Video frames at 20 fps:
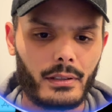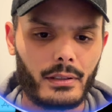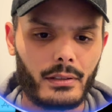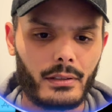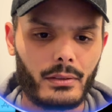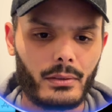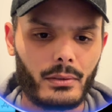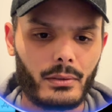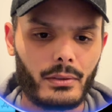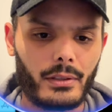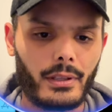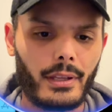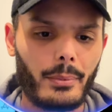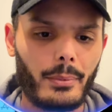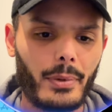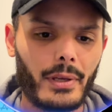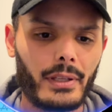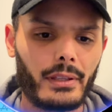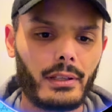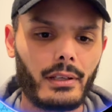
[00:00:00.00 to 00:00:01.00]
So
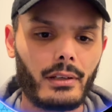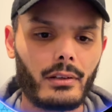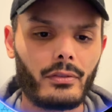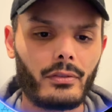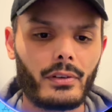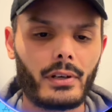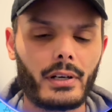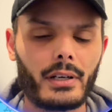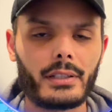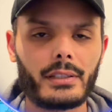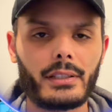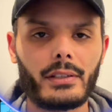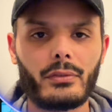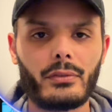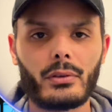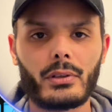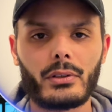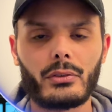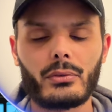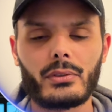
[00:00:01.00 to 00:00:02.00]
depending of
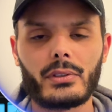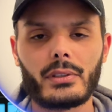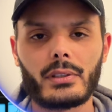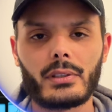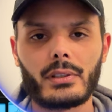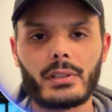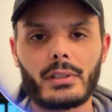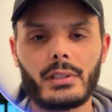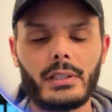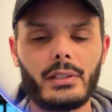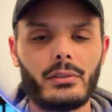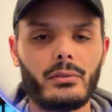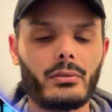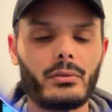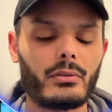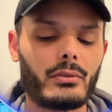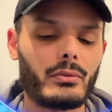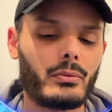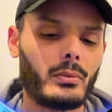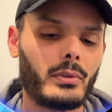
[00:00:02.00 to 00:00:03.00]
if you are using
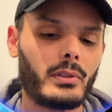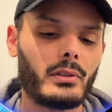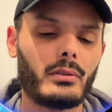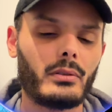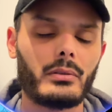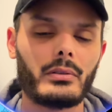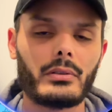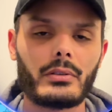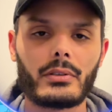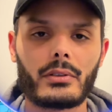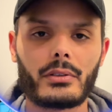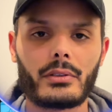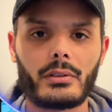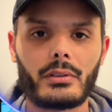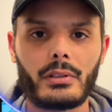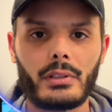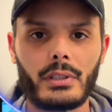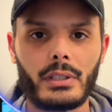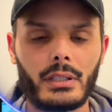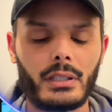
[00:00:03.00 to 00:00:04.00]
Linux, Windows
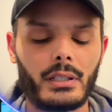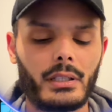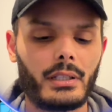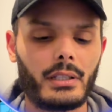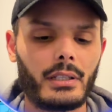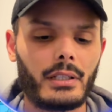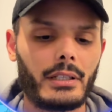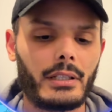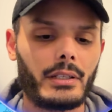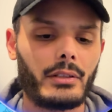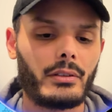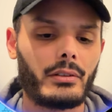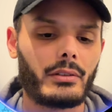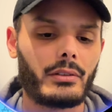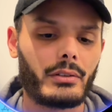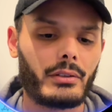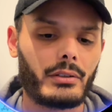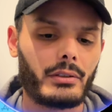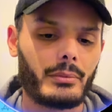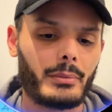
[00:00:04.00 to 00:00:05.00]
or
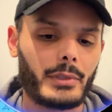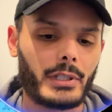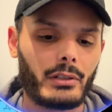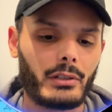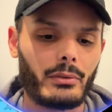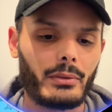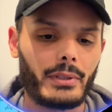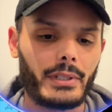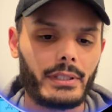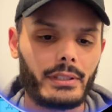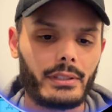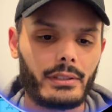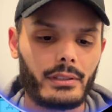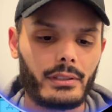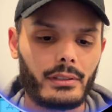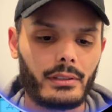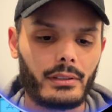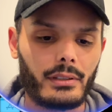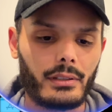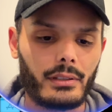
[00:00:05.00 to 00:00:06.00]
Mac OS,
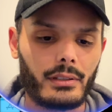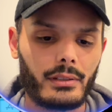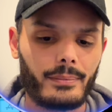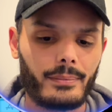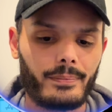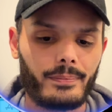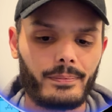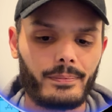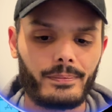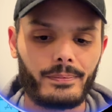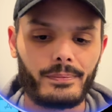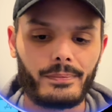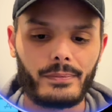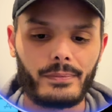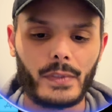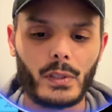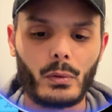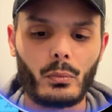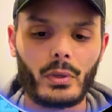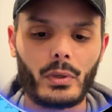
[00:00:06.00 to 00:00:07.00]

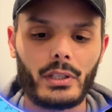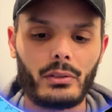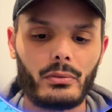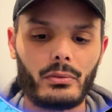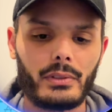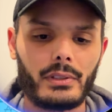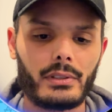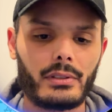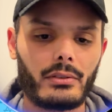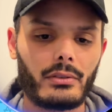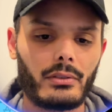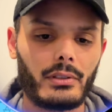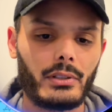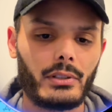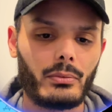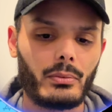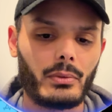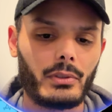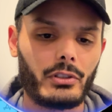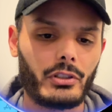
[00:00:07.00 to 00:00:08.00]
the way to install
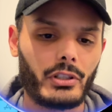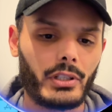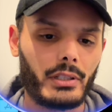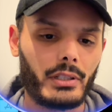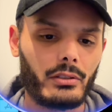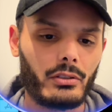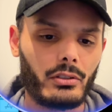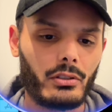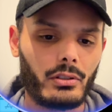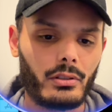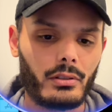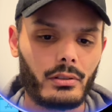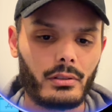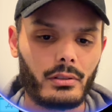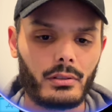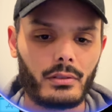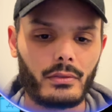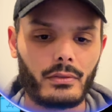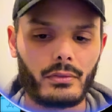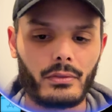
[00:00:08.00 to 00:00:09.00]
it will change.
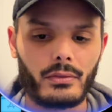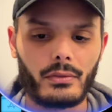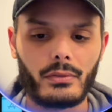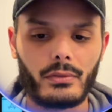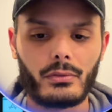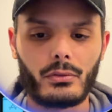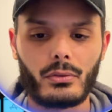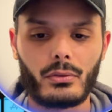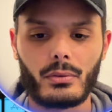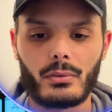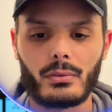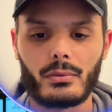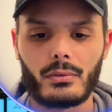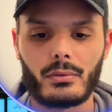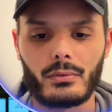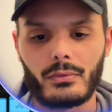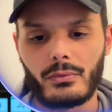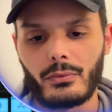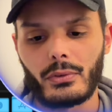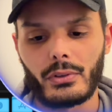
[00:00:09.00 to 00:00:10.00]

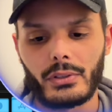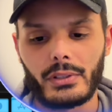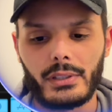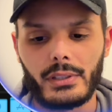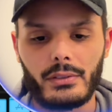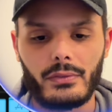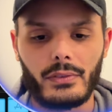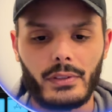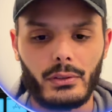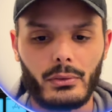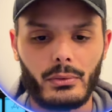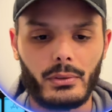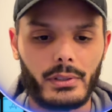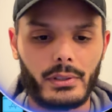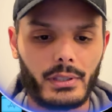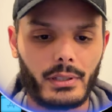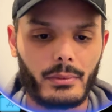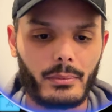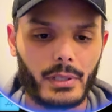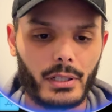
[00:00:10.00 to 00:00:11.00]
So for this video,
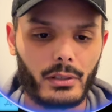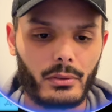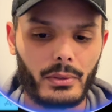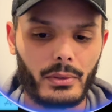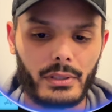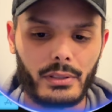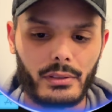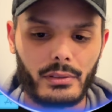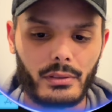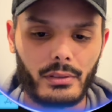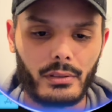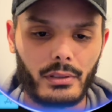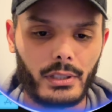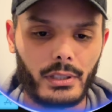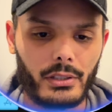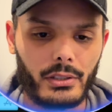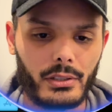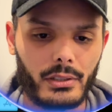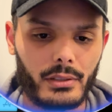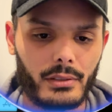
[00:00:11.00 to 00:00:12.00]
it's a Mac OS
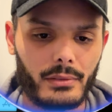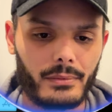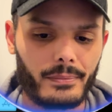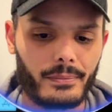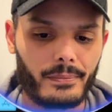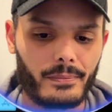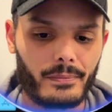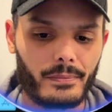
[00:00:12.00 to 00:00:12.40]
installation.